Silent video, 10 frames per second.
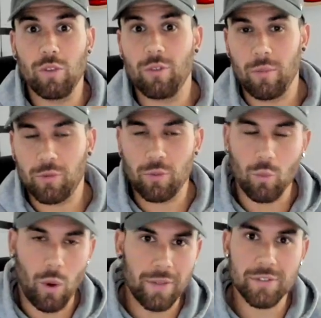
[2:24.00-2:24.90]
from
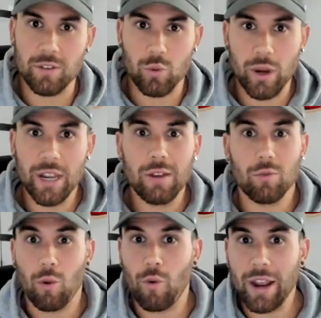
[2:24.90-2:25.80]
1 to
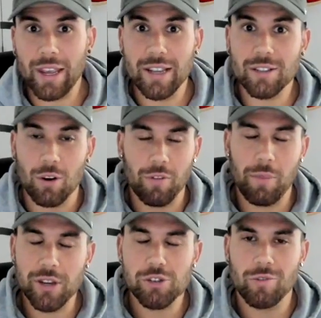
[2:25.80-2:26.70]
20 the rankings of the
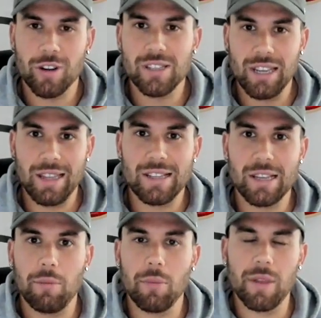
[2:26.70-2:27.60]
best streets in that
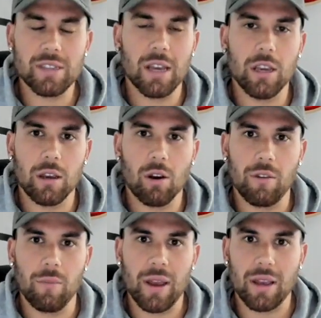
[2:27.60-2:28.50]
suburb, and that's how you can kind
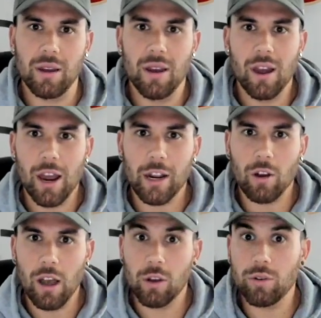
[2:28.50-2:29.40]
of make
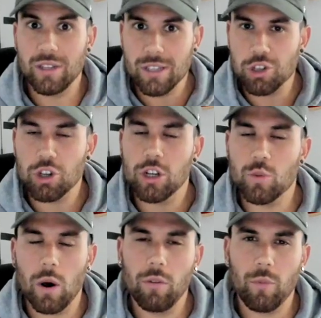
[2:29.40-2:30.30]
a good decision
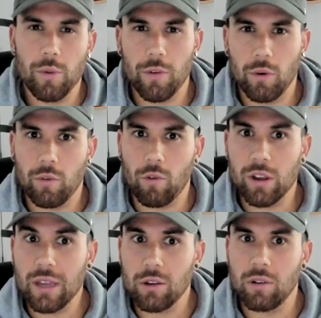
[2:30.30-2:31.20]
as well. If you've
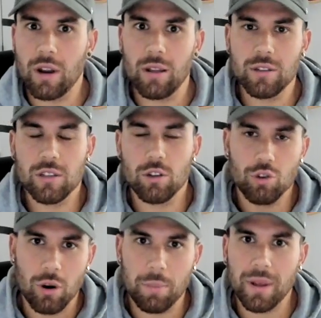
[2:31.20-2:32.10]
already done your analysis and you're
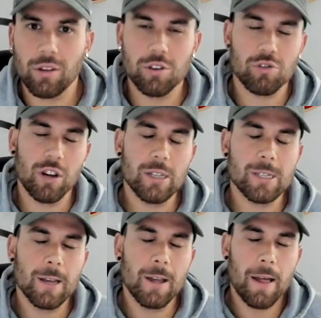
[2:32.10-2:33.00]
trying to pick those
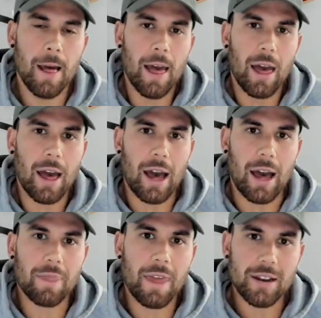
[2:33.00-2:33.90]
streets,
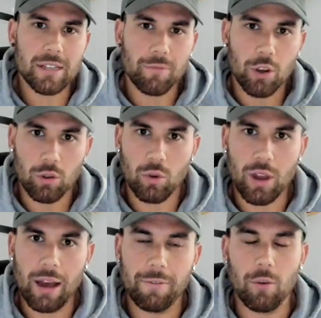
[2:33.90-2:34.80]
that is something you can look
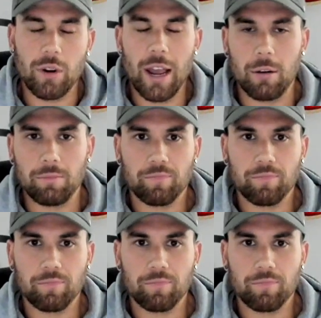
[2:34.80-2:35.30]
out for. Now,